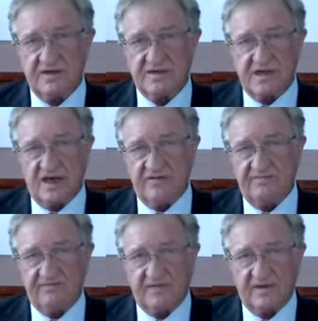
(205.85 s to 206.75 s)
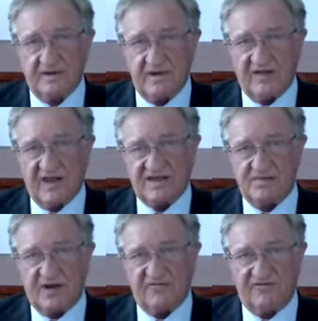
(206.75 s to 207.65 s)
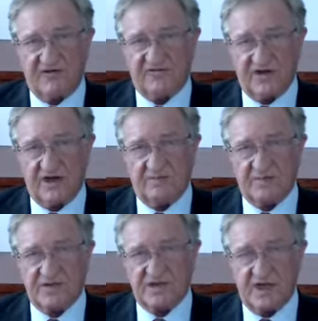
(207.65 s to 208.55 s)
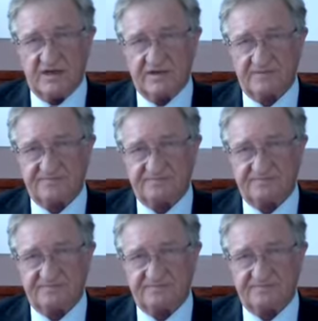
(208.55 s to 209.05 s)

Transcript: So, that's about 15%.